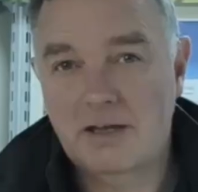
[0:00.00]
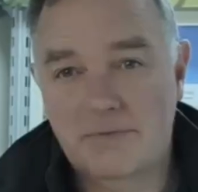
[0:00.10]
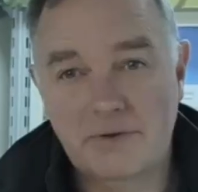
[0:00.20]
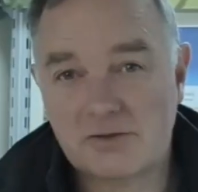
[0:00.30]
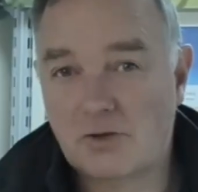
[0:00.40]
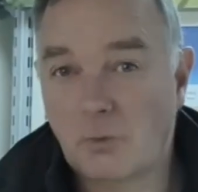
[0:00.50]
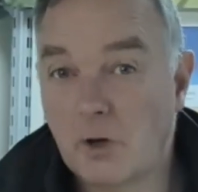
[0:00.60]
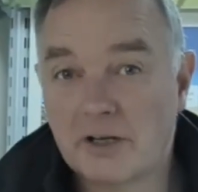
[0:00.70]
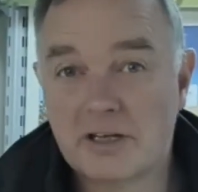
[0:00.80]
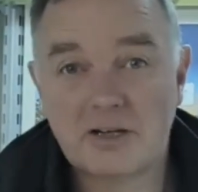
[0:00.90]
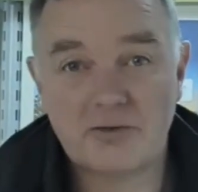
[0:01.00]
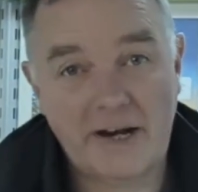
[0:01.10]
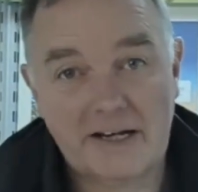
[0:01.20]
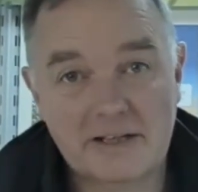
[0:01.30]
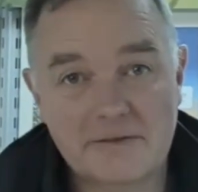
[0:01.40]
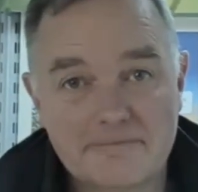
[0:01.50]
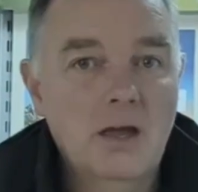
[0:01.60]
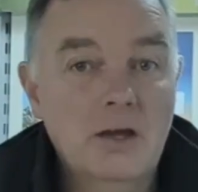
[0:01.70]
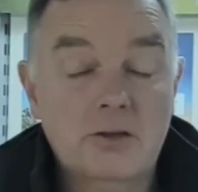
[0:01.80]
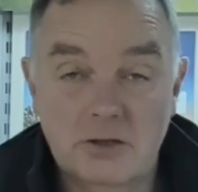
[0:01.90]
if it's not working correctly.
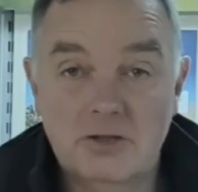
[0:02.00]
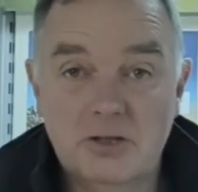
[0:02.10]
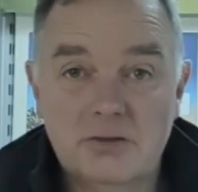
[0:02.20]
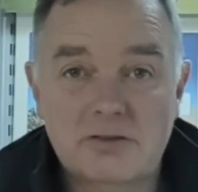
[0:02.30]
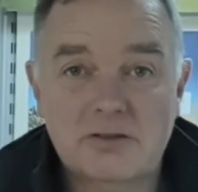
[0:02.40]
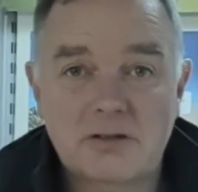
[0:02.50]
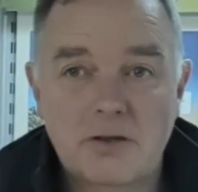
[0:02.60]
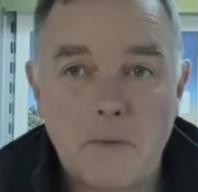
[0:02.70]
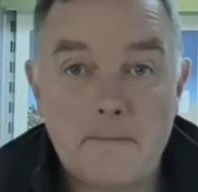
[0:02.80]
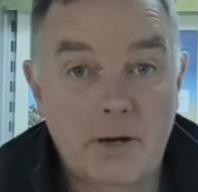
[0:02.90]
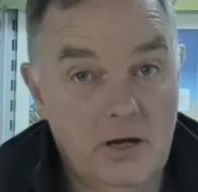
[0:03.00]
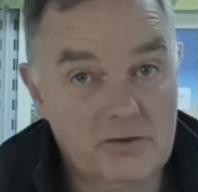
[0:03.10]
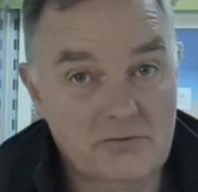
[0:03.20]
Good news, parts